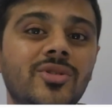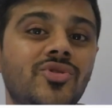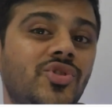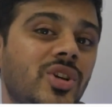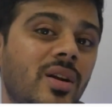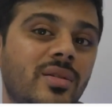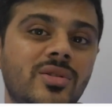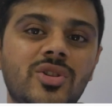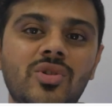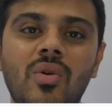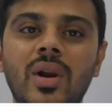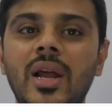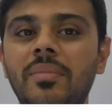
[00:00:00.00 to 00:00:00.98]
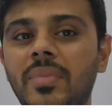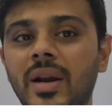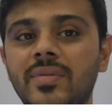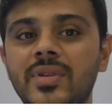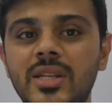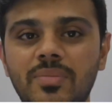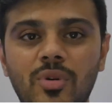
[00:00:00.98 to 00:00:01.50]
Children's Online
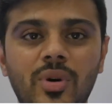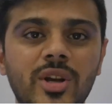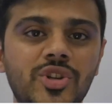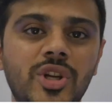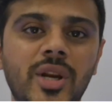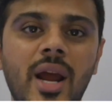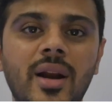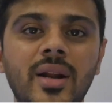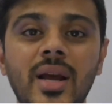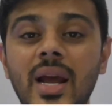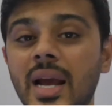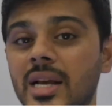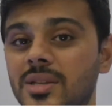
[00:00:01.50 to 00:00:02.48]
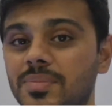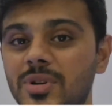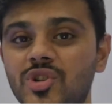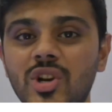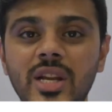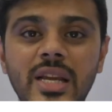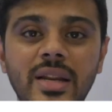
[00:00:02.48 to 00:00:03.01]
Privacy Protection Act,
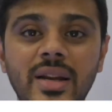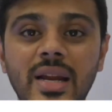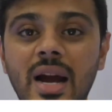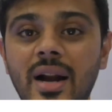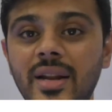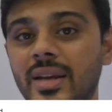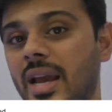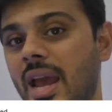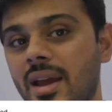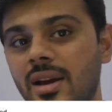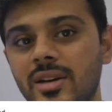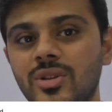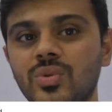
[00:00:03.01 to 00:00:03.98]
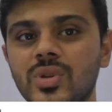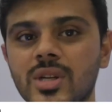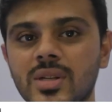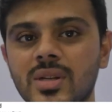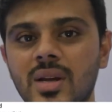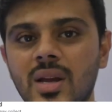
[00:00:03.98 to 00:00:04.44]
especially regarding younger users.